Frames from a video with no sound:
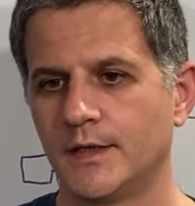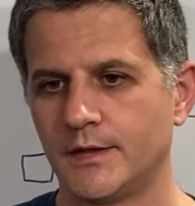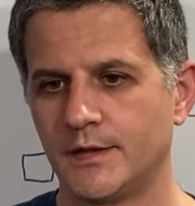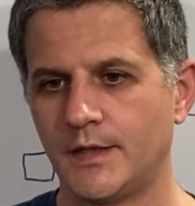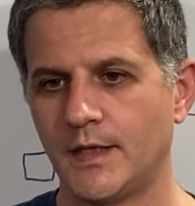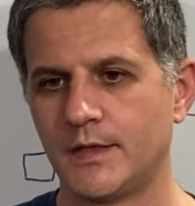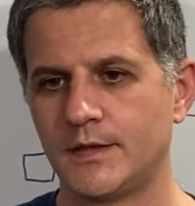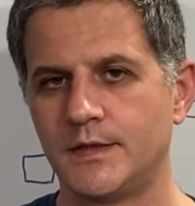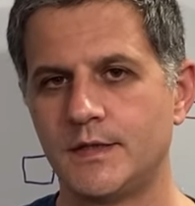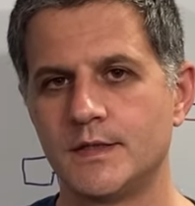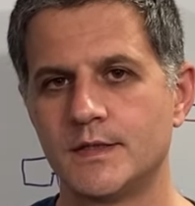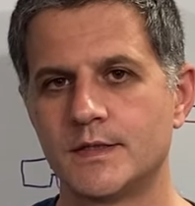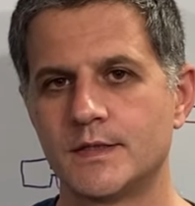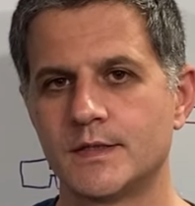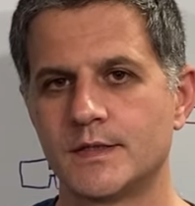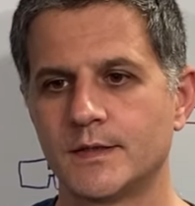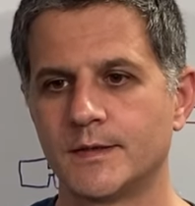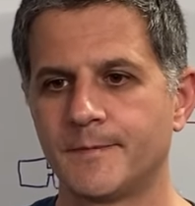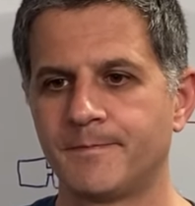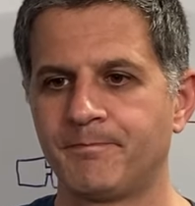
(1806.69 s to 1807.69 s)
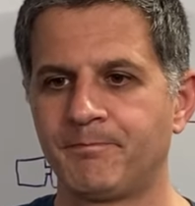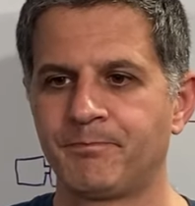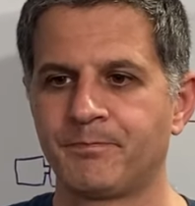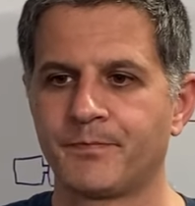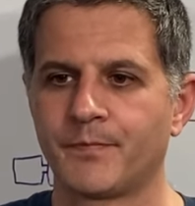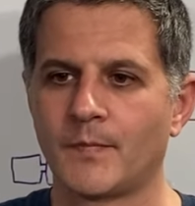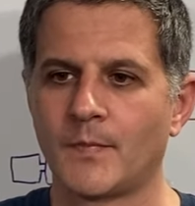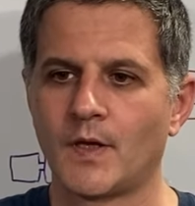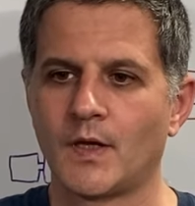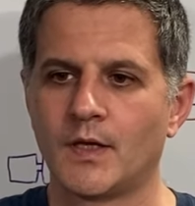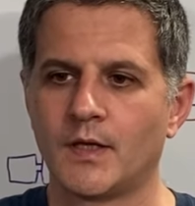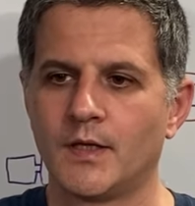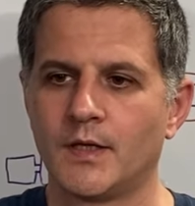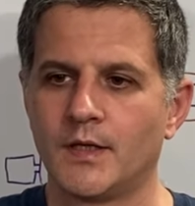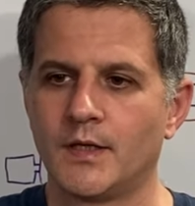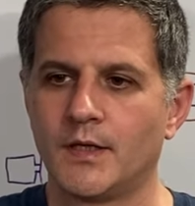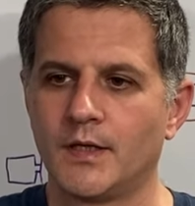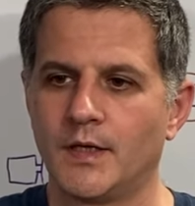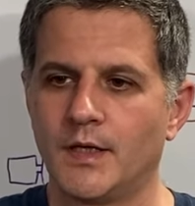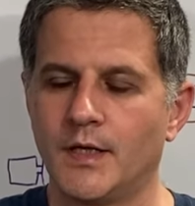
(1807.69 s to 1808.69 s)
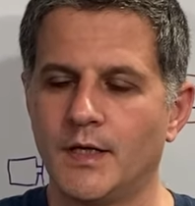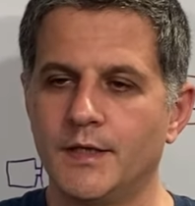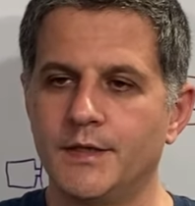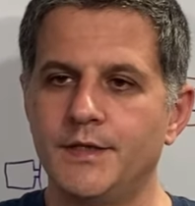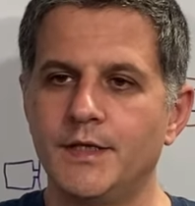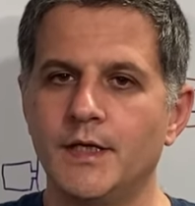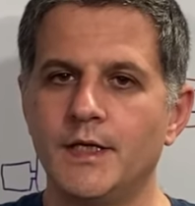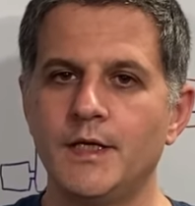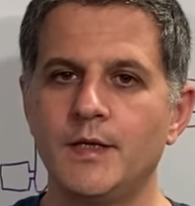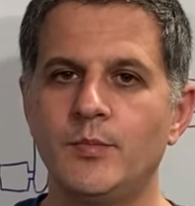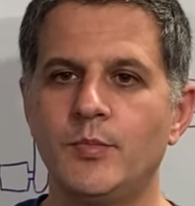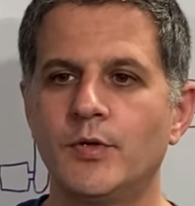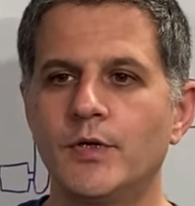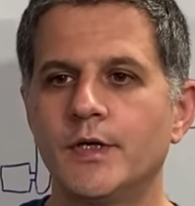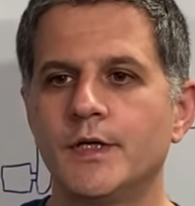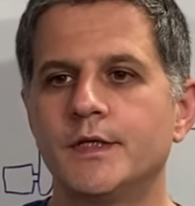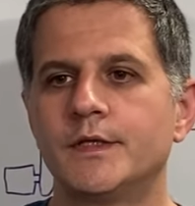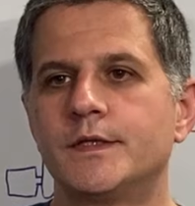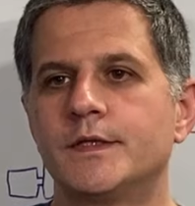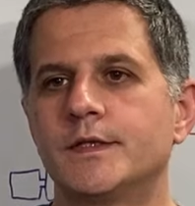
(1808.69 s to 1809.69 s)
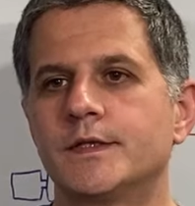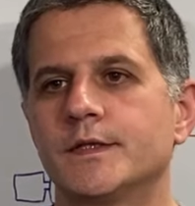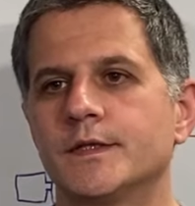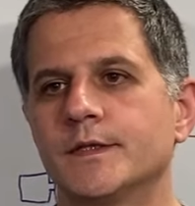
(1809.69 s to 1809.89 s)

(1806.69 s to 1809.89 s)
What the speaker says: That is a deliberate